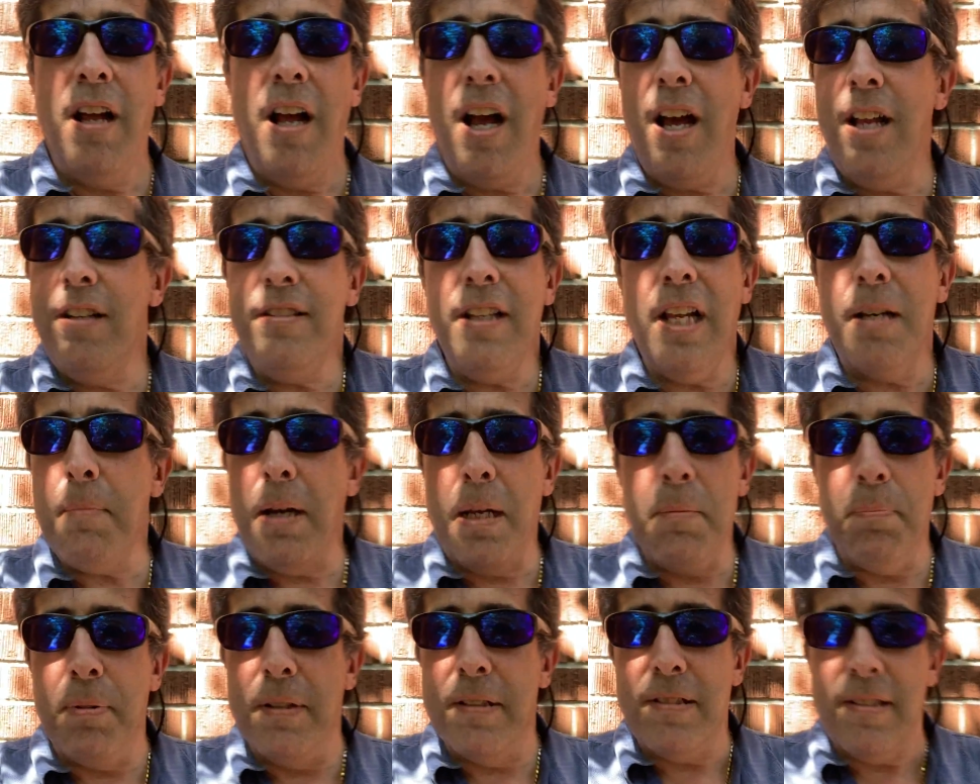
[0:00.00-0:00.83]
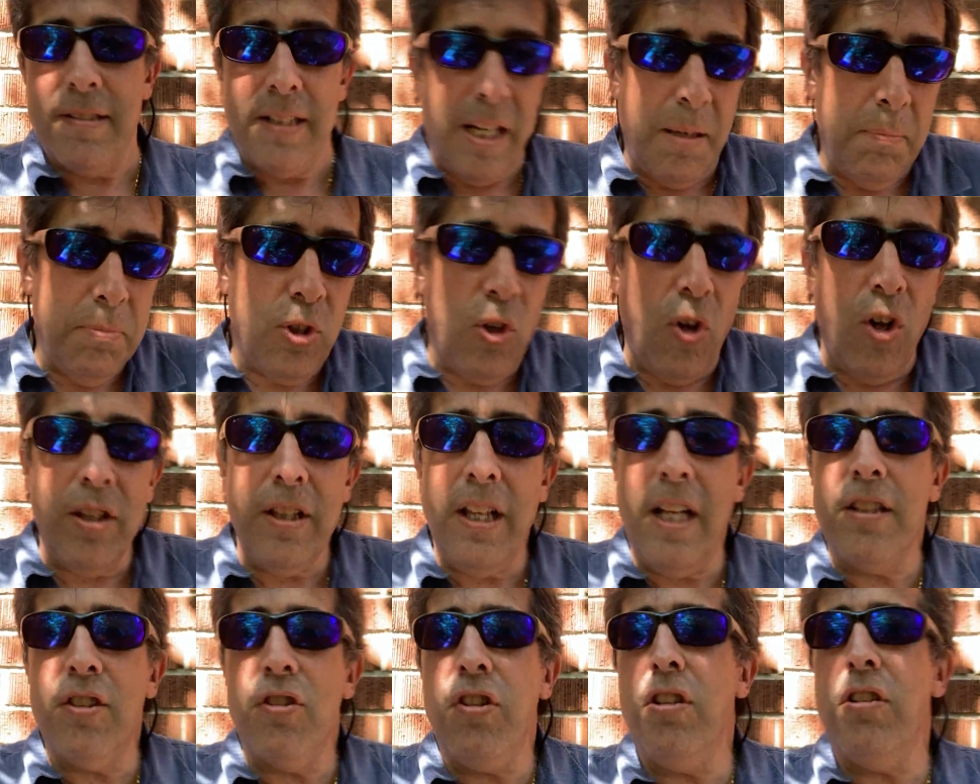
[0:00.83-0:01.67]
That's none of my business. Let him talk.
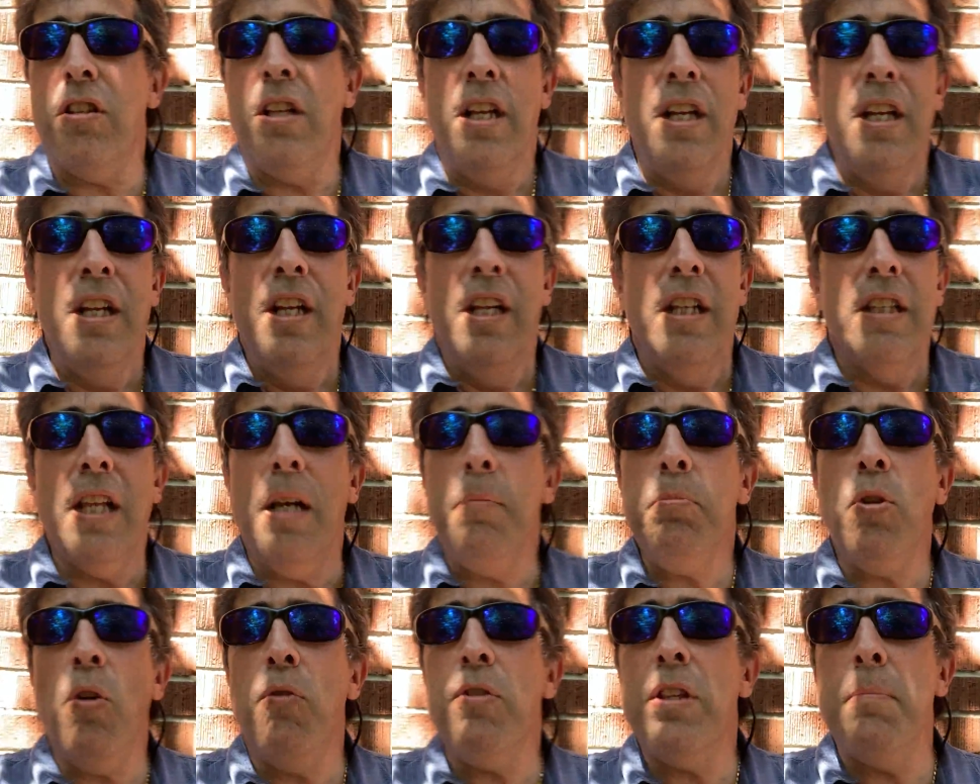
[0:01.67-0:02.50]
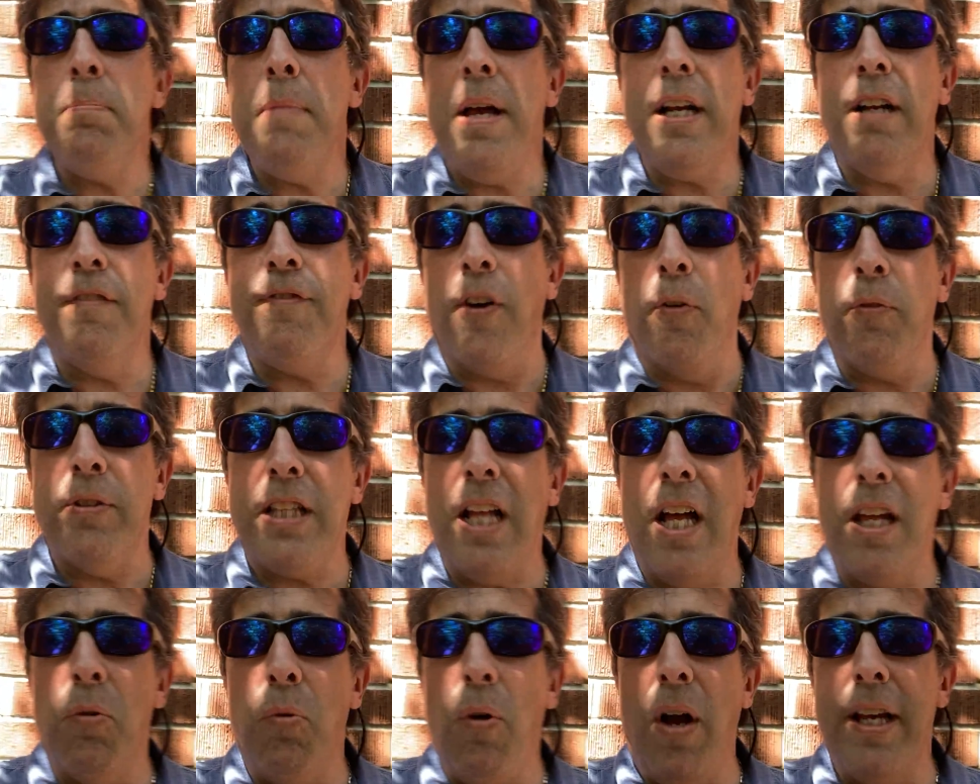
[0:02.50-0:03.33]
Let him talk with a megaphone.
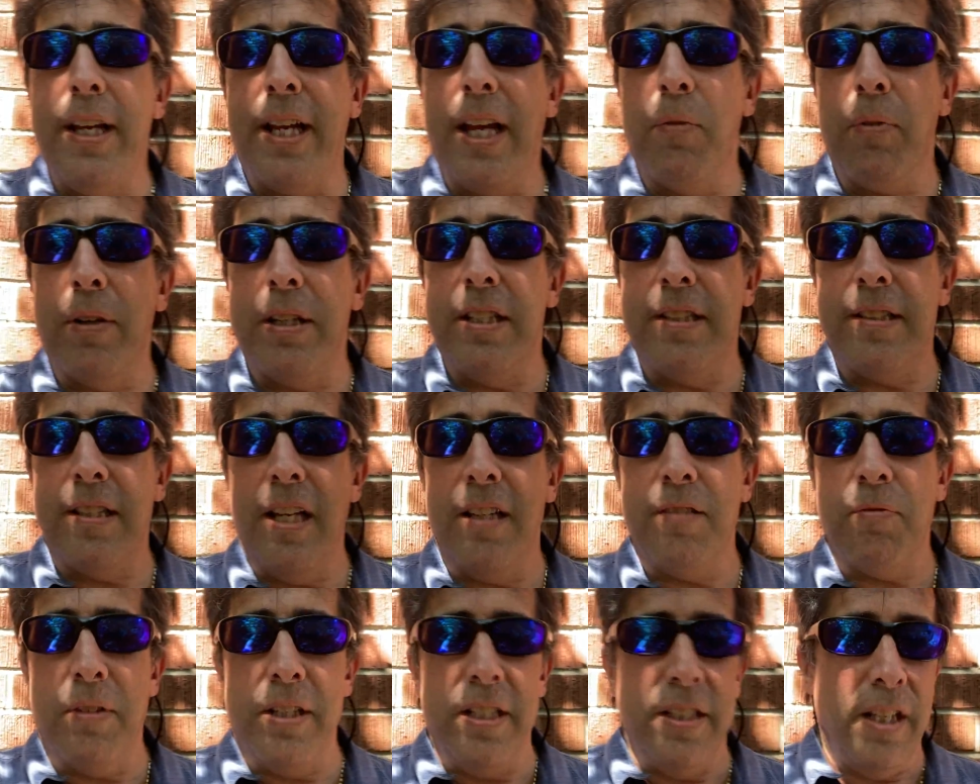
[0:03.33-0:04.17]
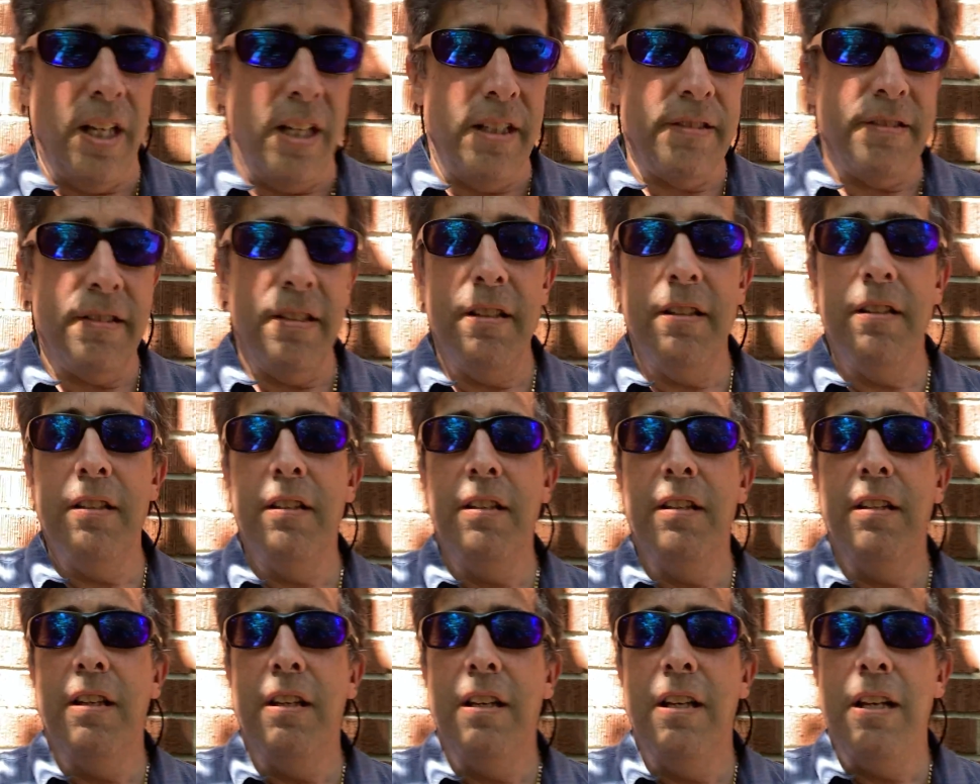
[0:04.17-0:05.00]
How do I care what he says, what he
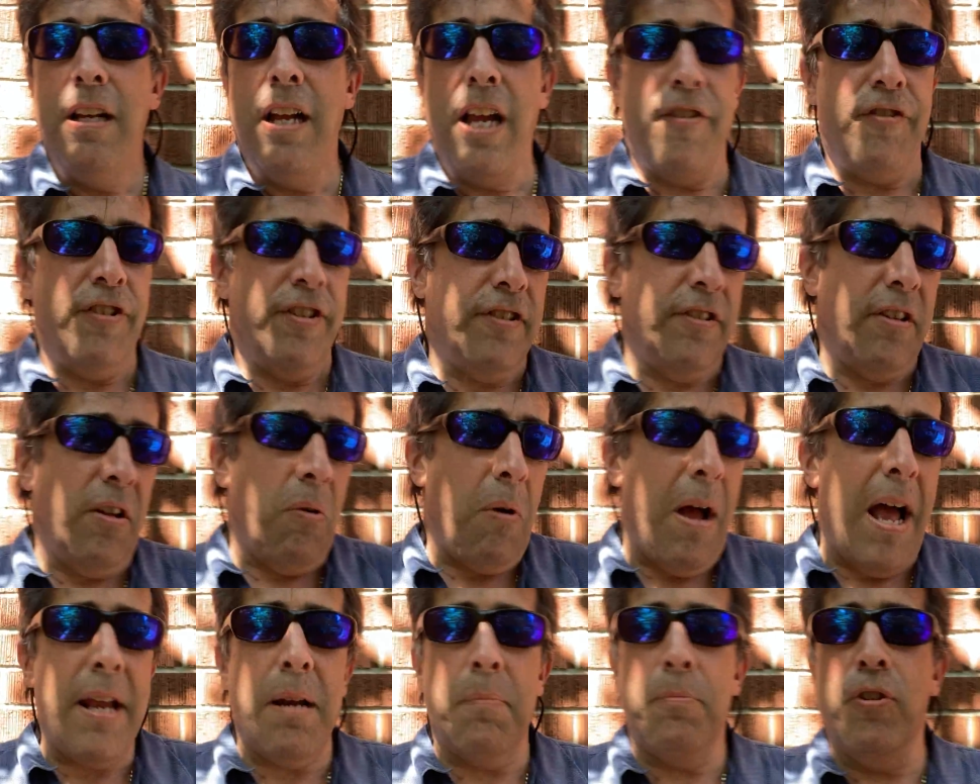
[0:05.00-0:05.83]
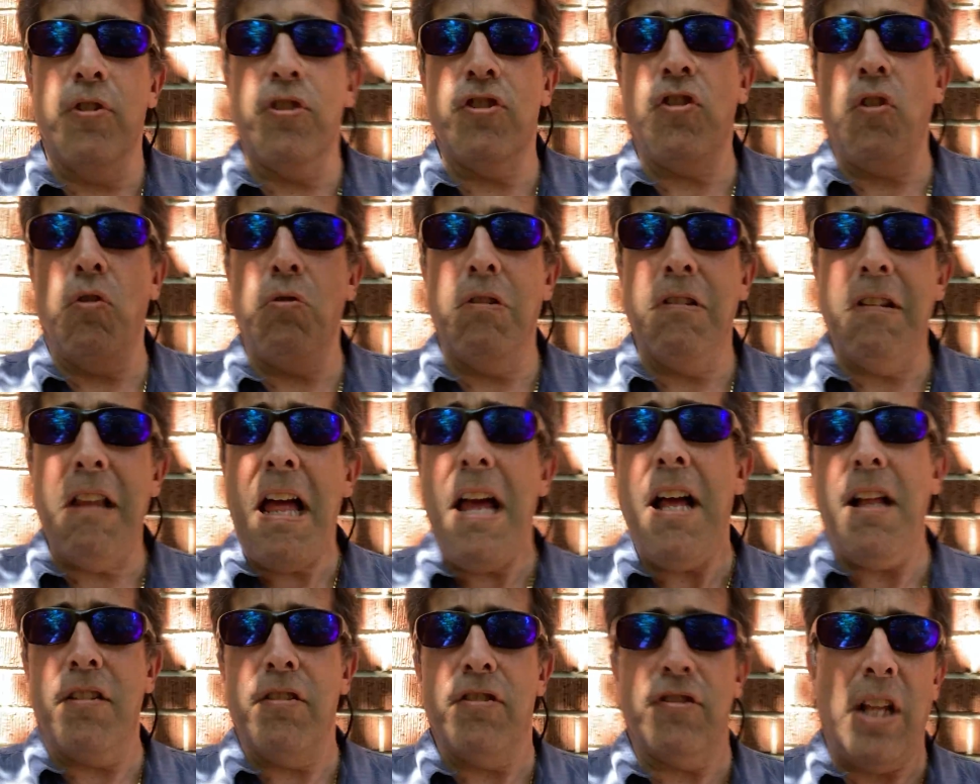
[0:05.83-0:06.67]
does? And he says, oh, Adam, you're so
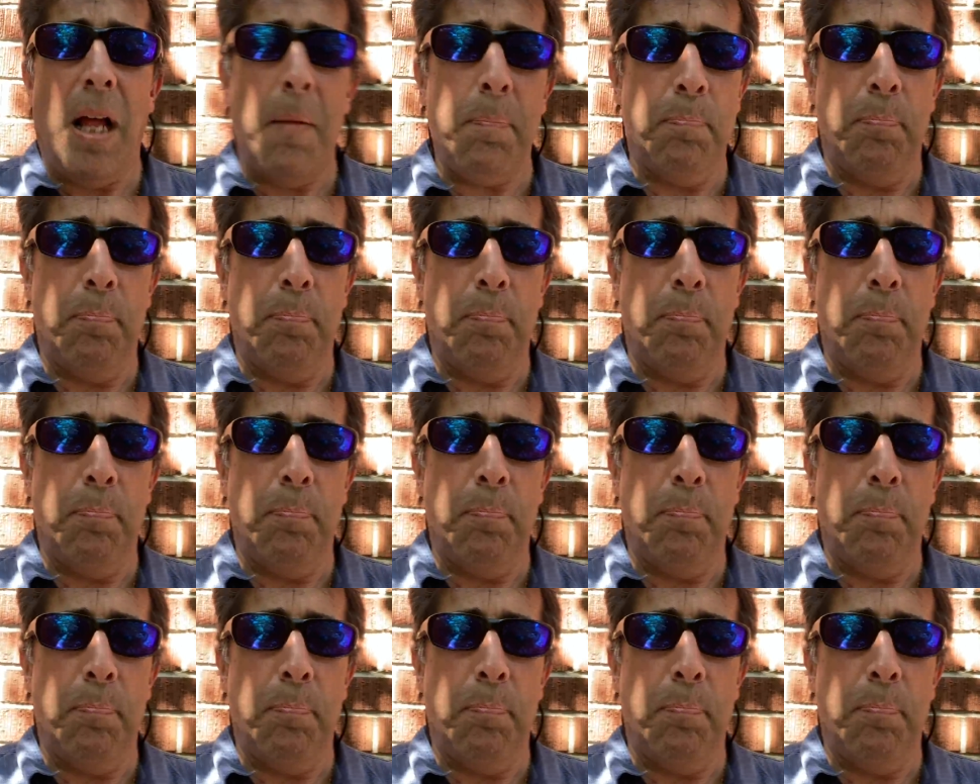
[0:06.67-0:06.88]
loud. Stop